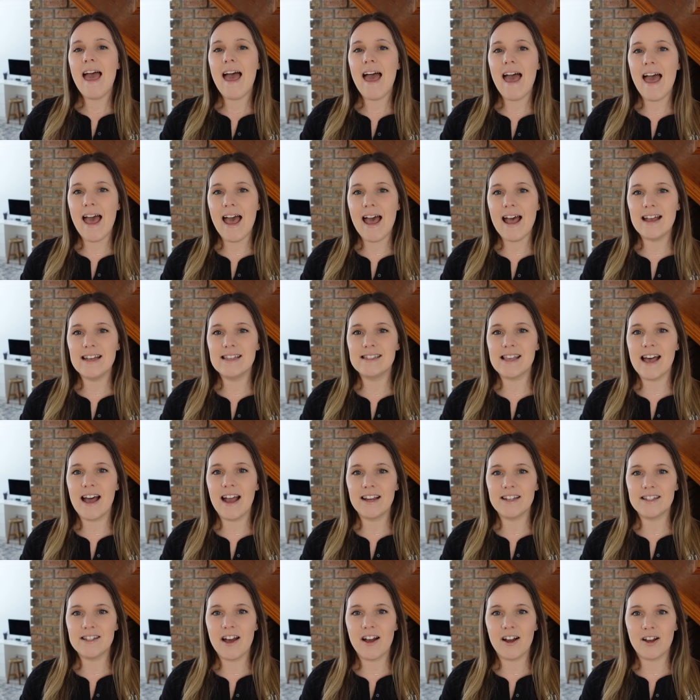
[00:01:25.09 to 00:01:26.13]
as
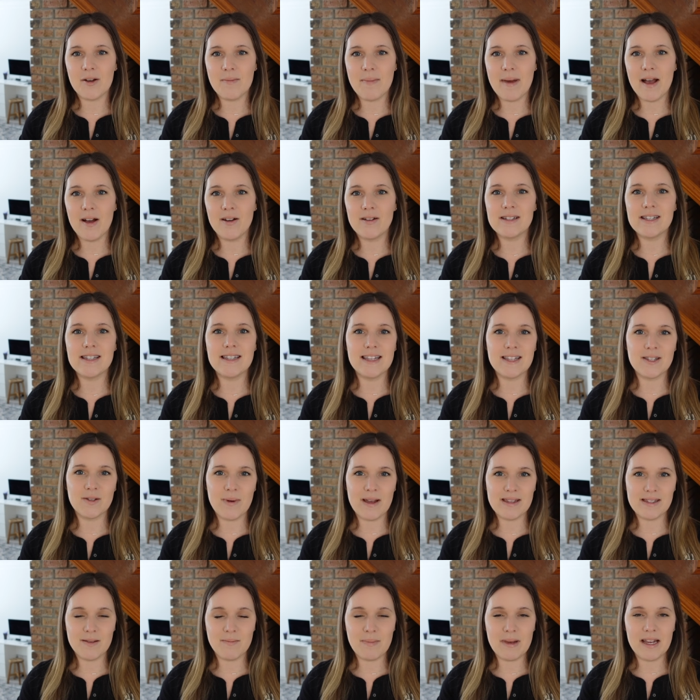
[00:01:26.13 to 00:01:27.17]
I talk about this
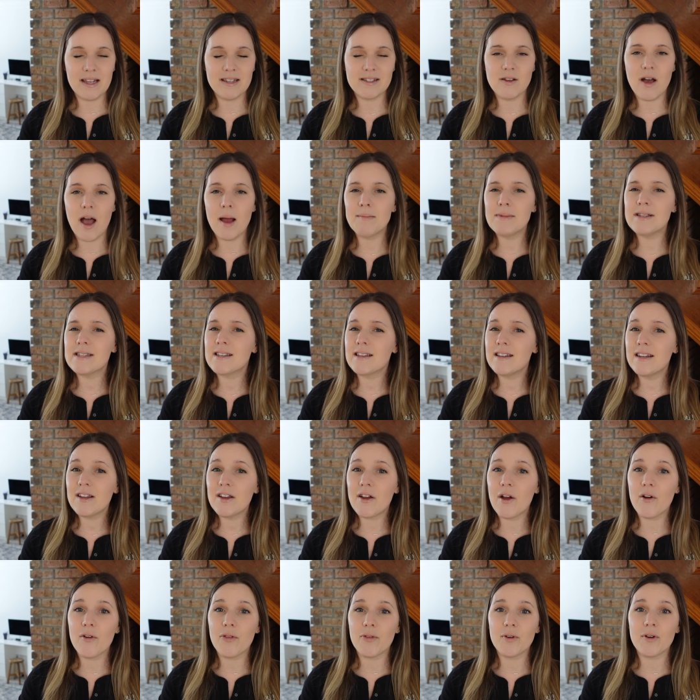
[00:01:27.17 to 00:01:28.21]
recipe. So I'm just gonna
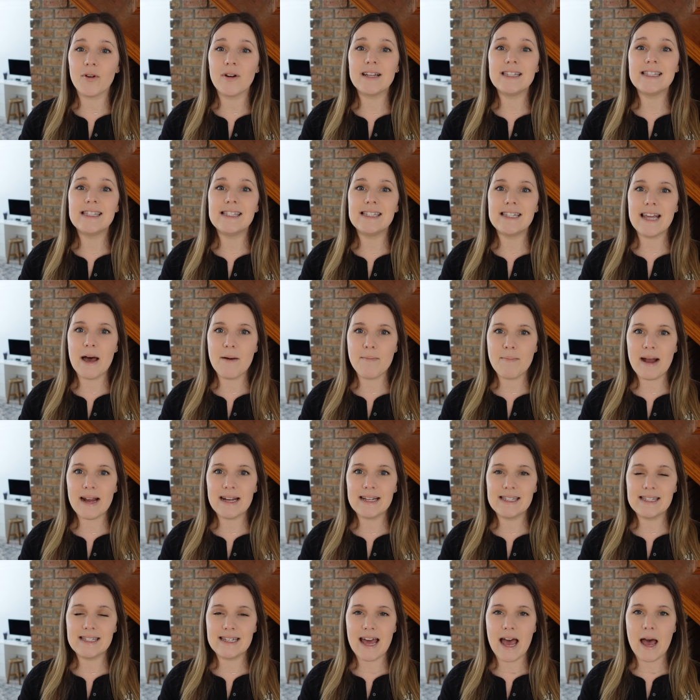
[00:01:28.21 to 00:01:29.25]
go through step by
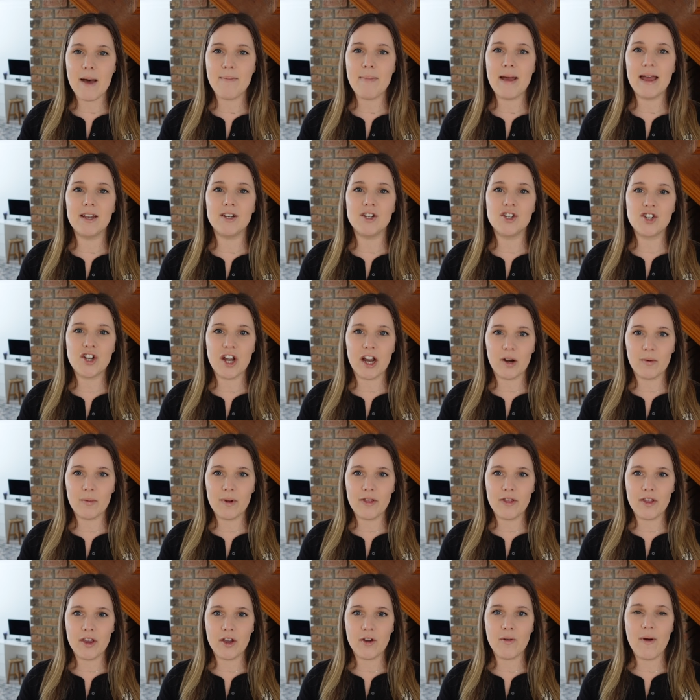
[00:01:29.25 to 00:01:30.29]
step and share
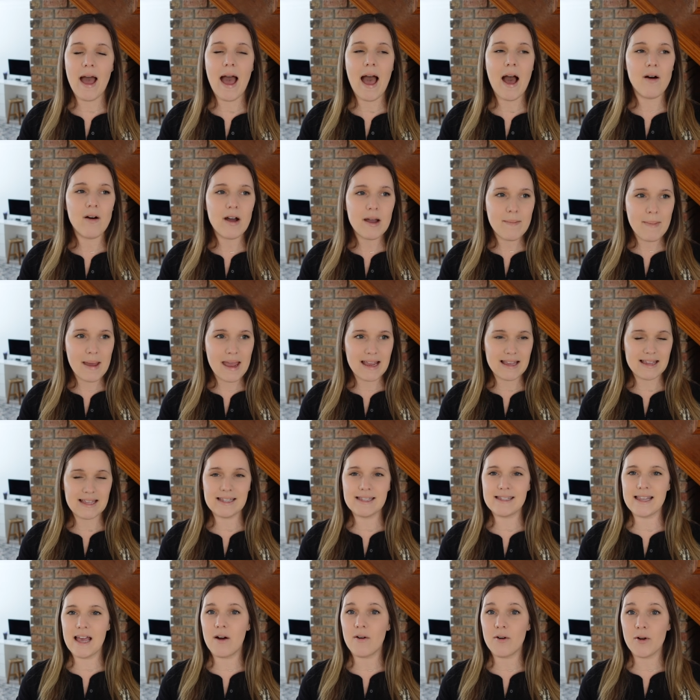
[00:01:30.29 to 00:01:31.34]
with you how I make the
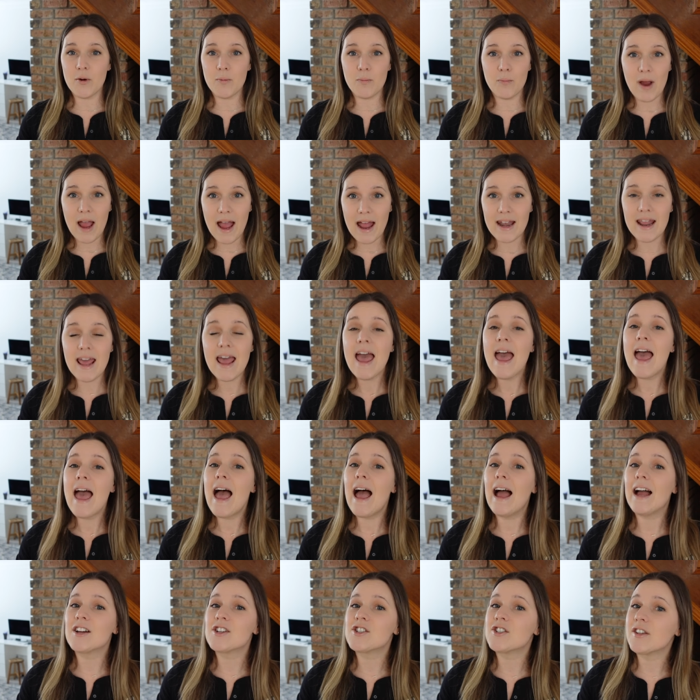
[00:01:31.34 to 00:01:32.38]
sourdough bread.
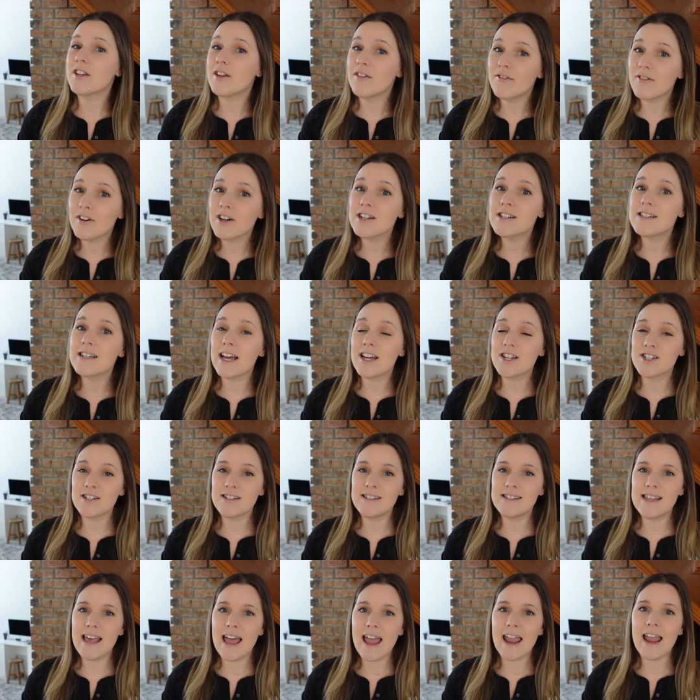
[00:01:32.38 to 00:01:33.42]
Actually, first I should
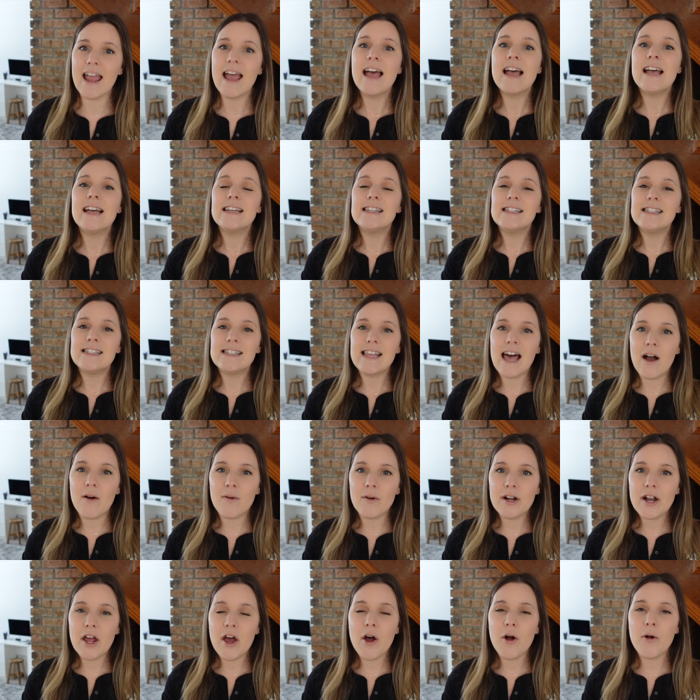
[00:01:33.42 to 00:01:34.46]
say
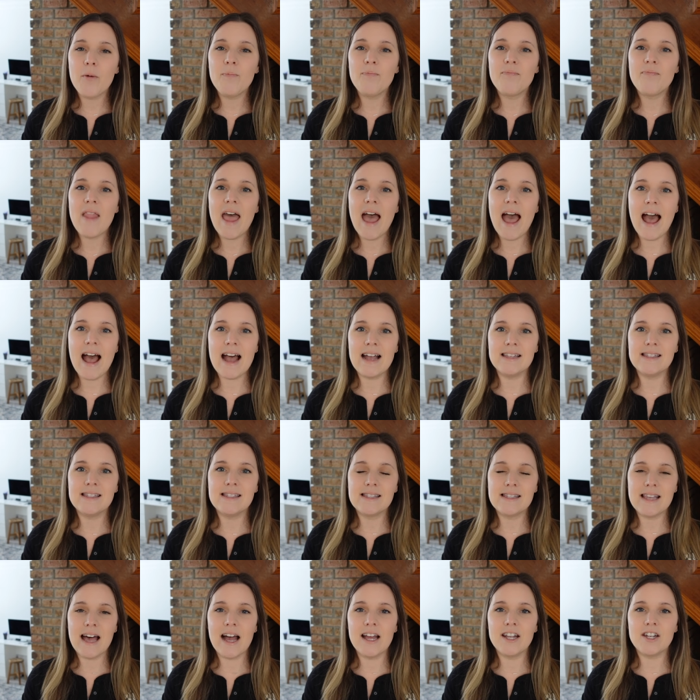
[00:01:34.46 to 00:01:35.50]
sourdough has
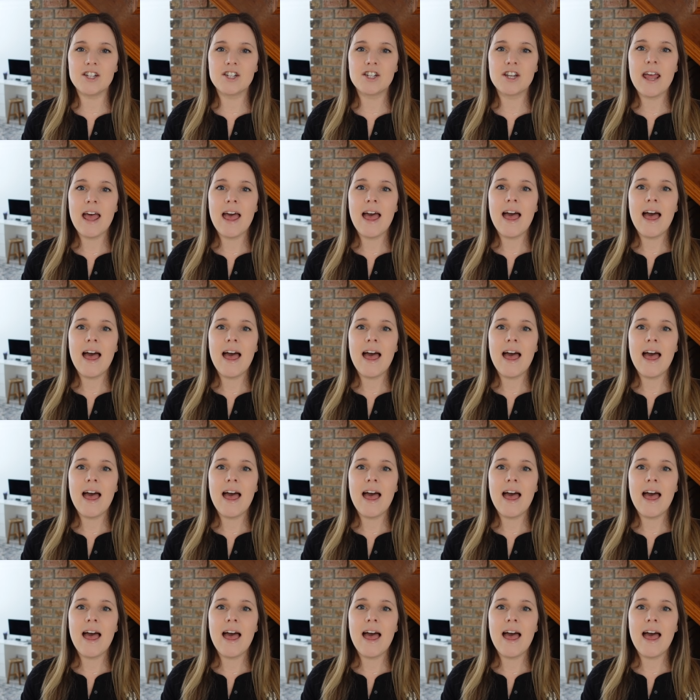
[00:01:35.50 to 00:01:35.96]
such